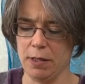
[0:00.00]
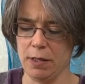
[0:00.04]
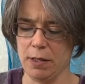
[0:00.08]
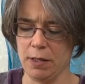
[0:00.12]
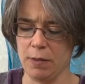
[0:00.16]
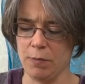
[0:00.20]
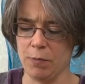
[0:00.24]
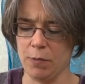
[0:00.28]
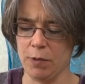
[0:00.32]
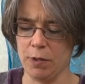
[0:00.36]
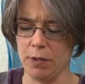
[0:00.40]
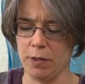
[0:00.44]

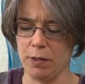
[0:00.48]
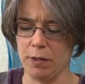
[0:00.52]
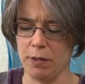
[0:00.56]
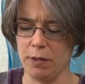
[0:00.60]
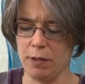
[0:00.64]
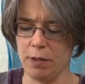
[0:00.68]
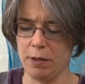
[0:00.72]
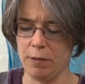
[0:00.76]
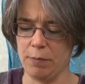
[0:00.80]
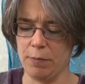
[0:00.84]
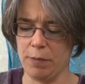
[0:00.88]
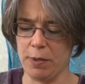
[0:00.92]
And we're
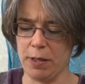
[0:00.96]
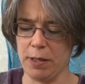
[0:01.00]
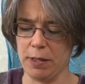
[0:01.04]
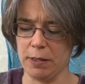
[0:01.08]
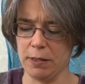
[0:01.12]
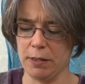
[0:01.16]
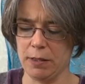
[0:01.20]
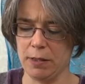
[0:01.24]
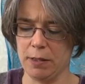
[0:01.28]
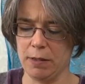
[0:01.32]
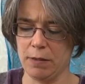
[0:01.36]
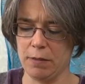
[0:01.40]
going to go
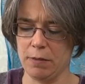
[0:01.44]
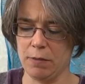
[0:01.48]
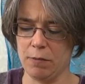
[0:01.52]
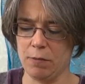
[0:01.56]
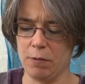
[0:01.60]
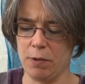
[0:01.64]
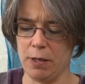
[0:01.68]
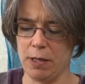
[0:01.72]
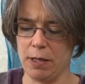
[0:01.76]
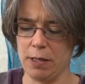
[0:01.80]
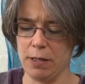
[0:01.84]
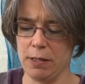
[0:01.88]
back the other
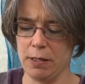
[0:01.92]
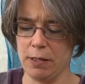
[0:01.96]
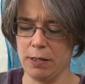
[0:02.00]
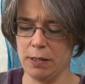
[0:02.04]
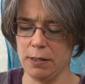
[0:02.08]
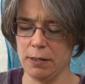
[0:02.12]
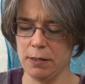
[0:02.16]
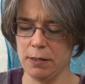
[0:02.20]
way.